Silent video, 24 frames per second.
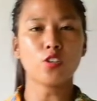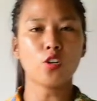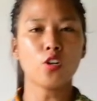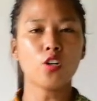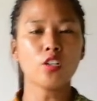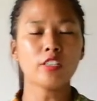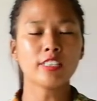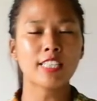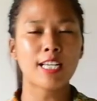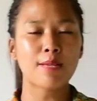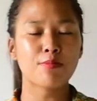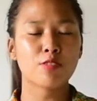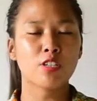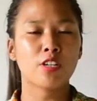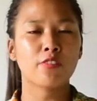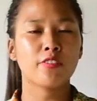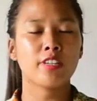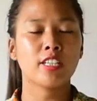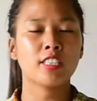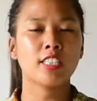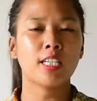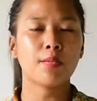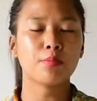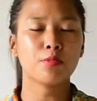all types of
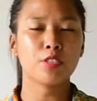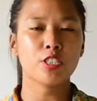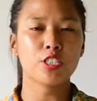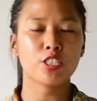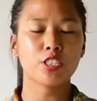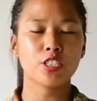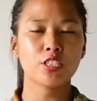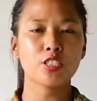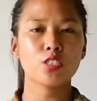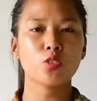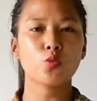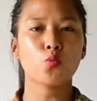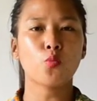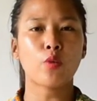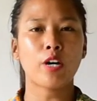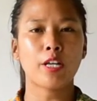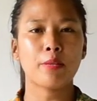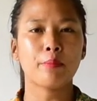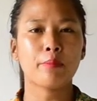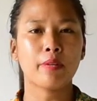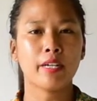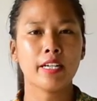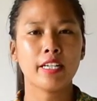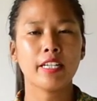adaptations
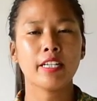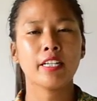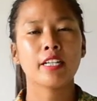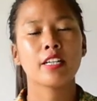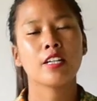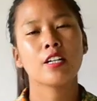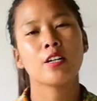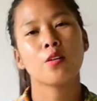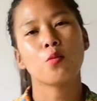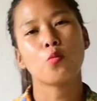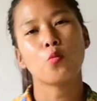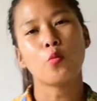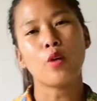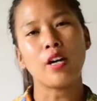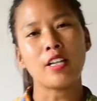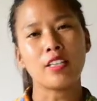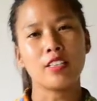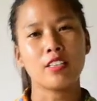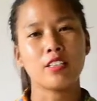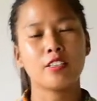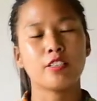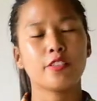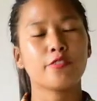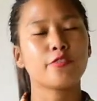one by one.
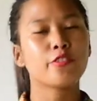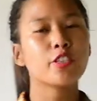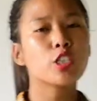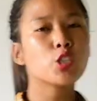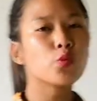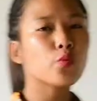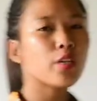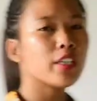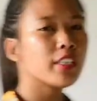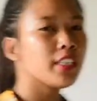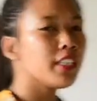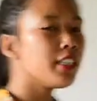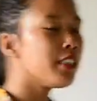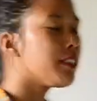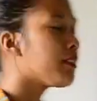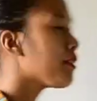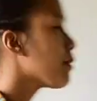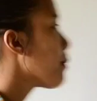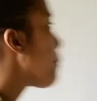The first one is